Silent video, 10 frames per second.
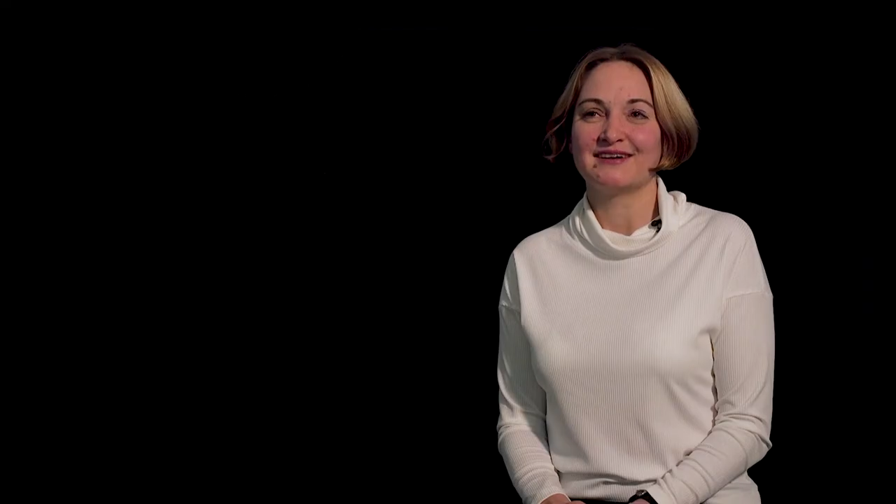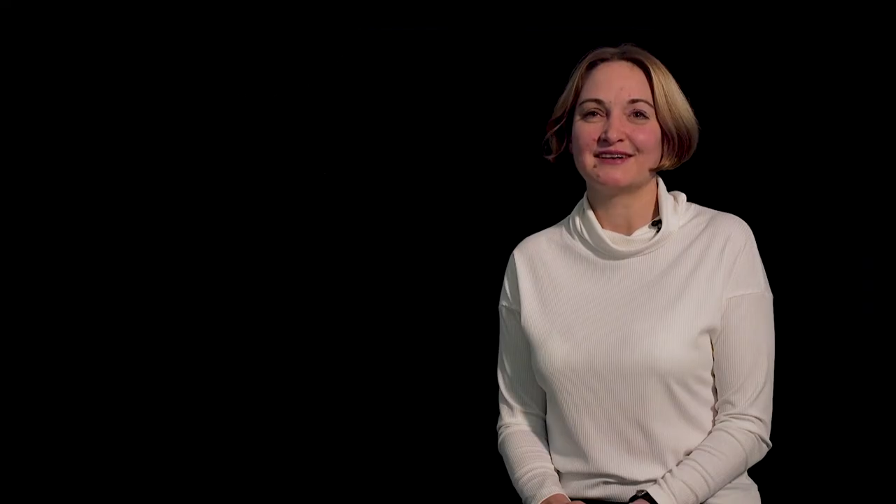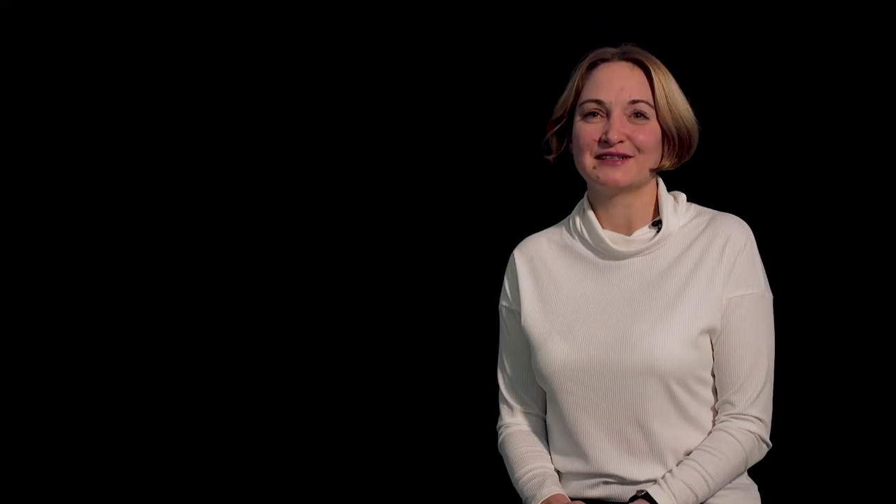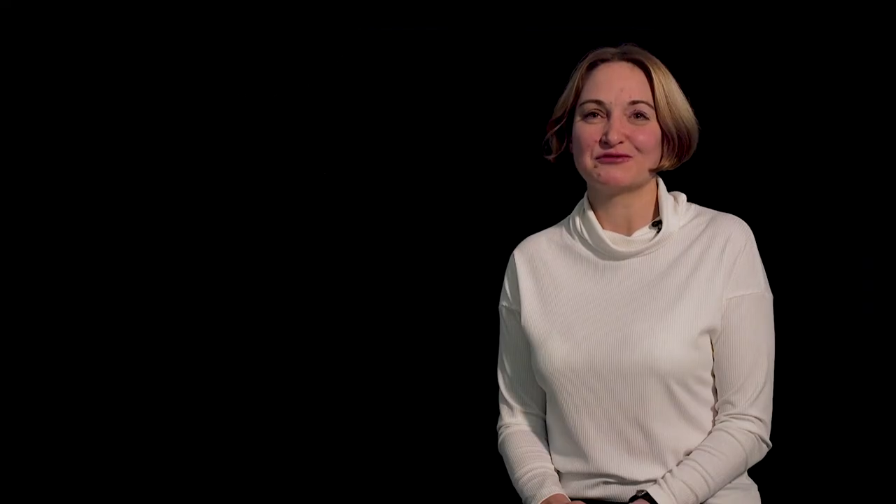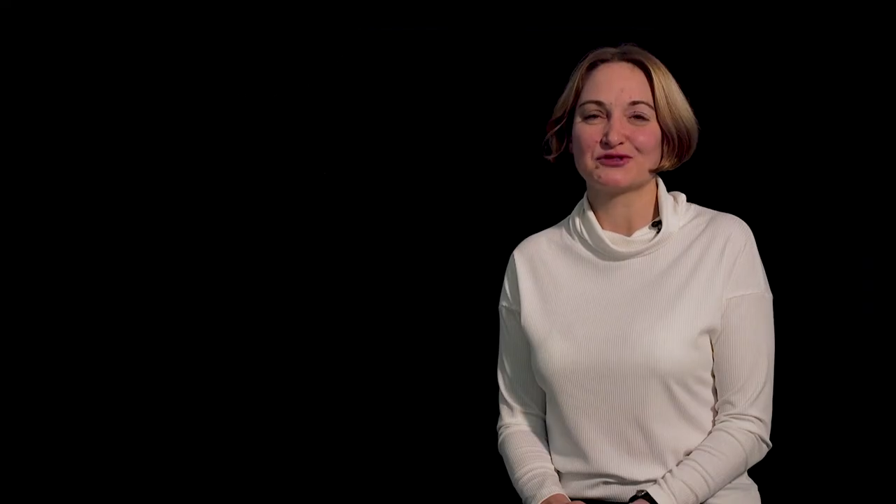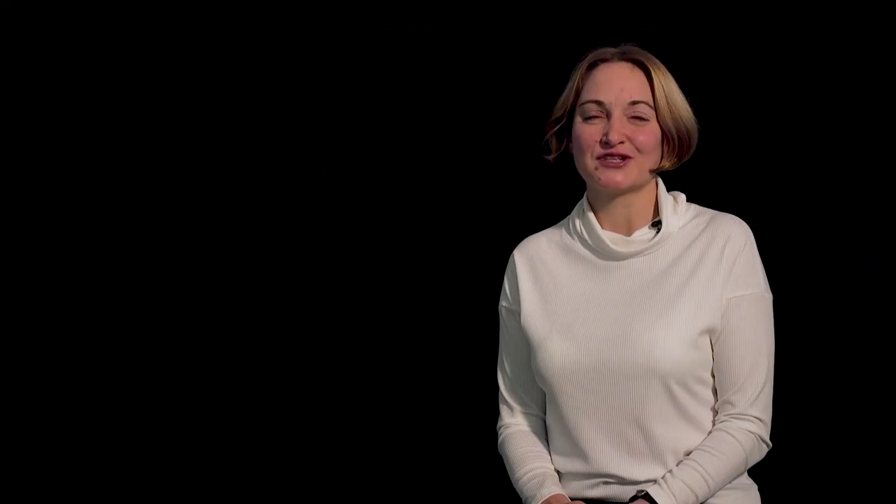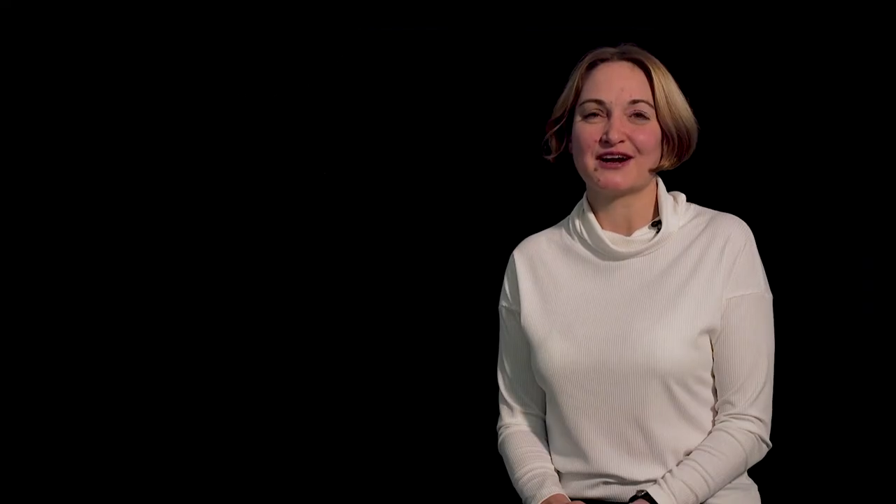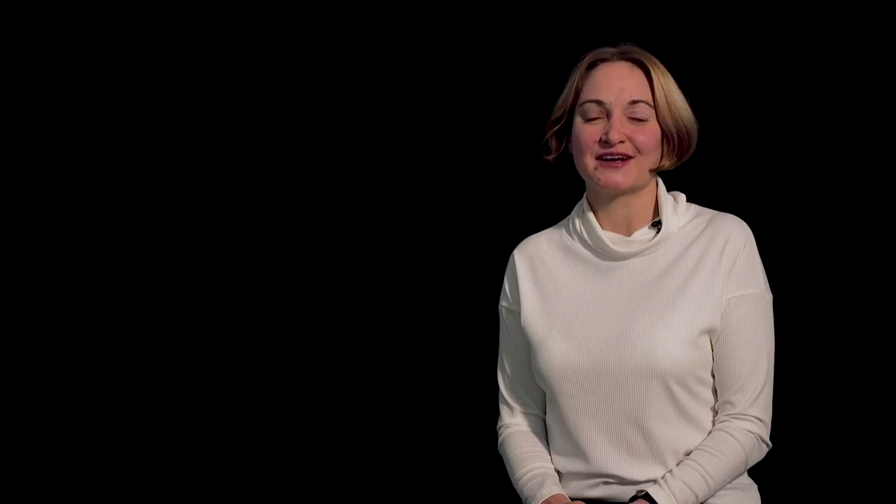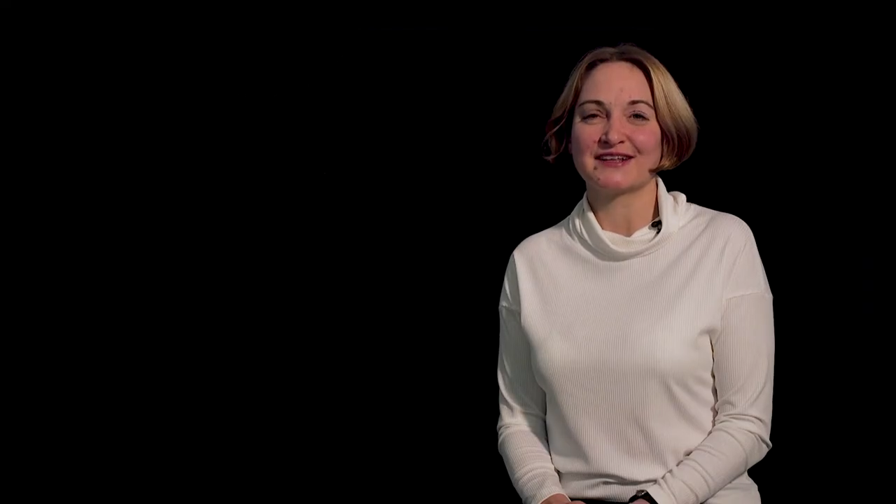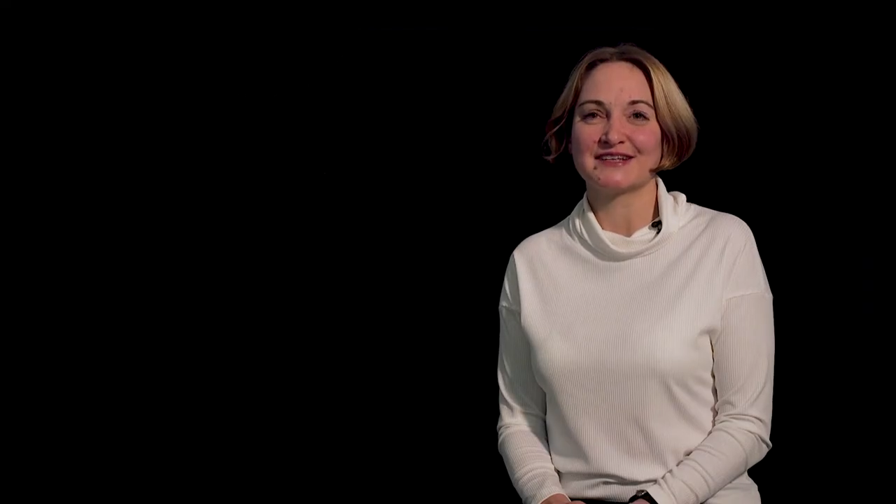Uh, it was
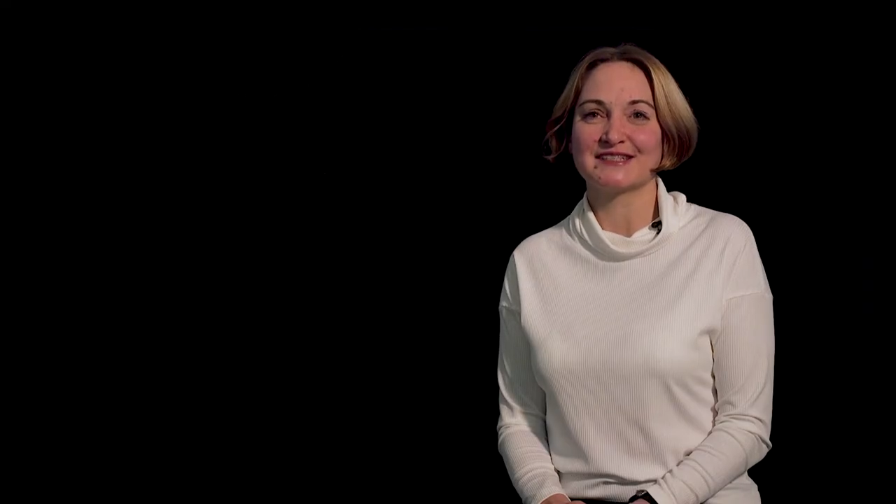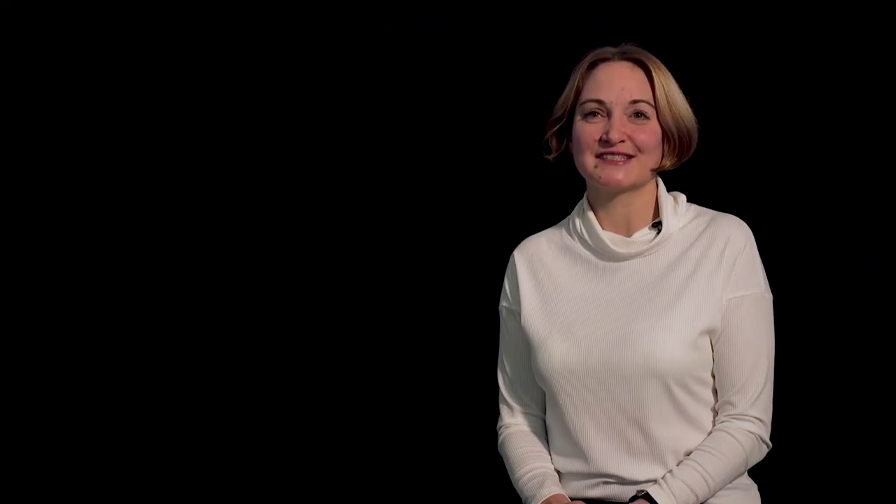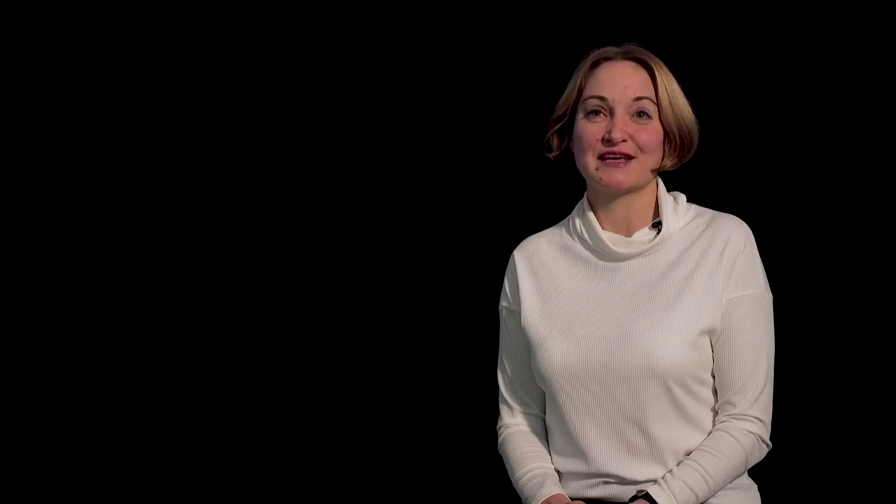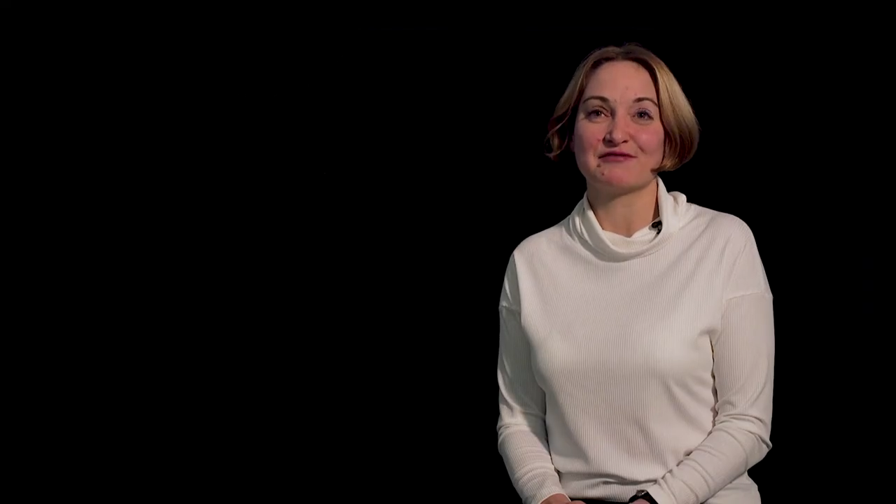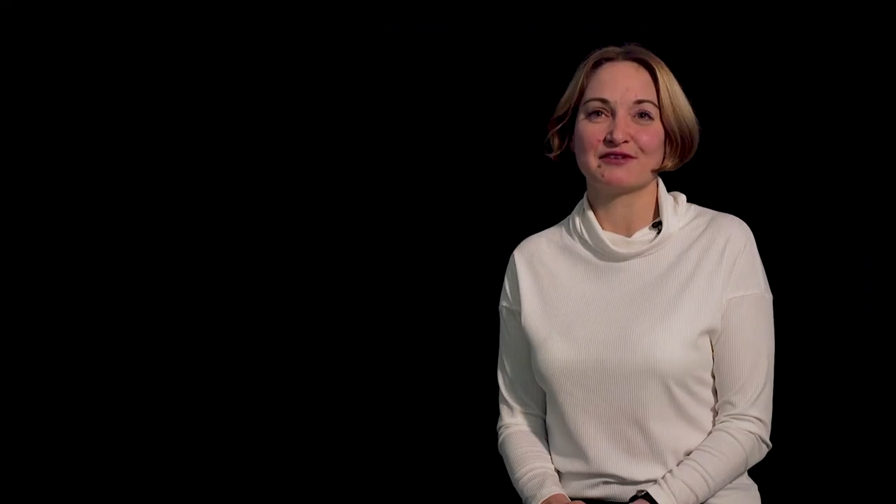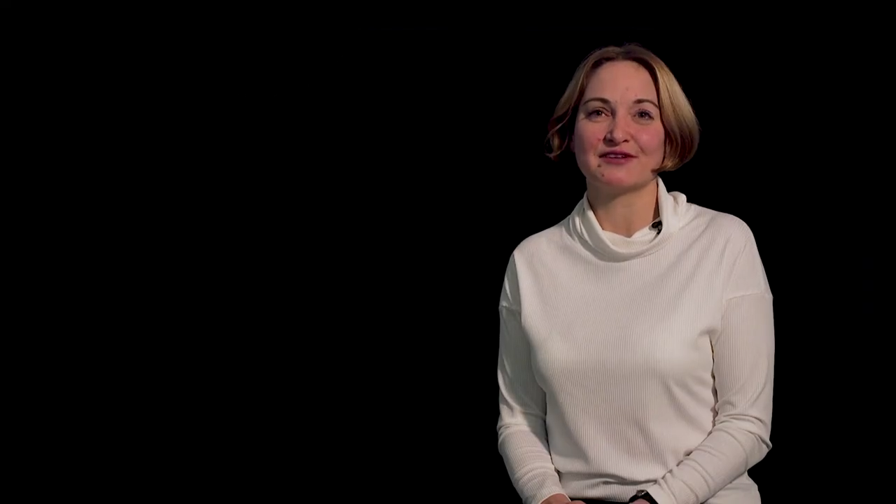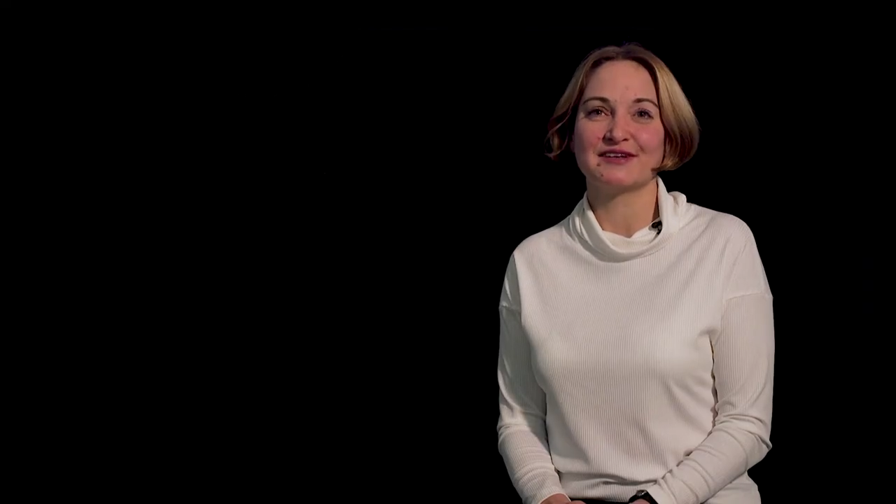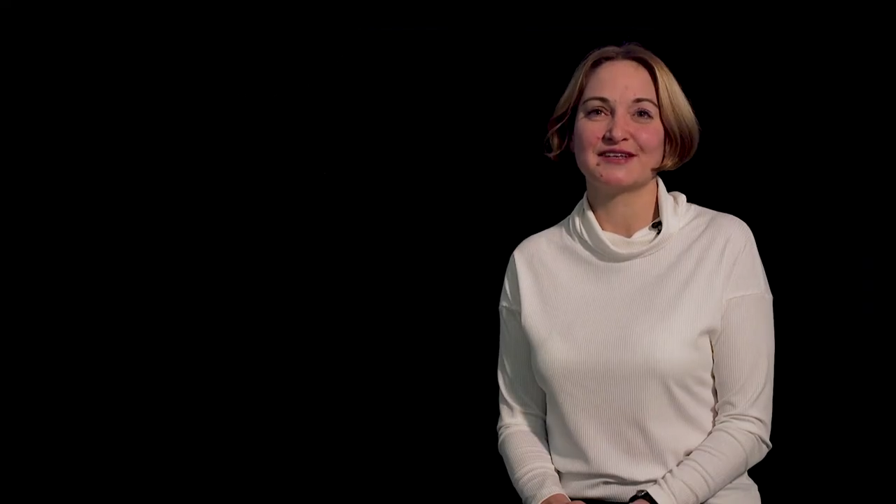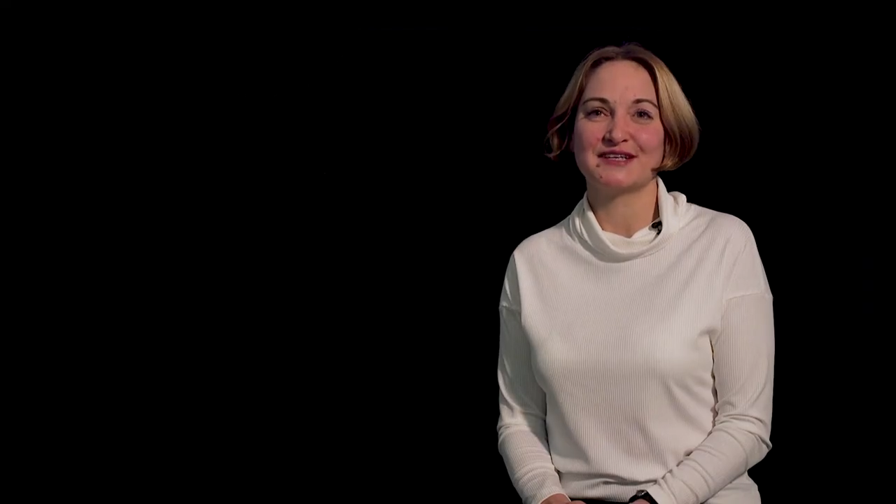organized seven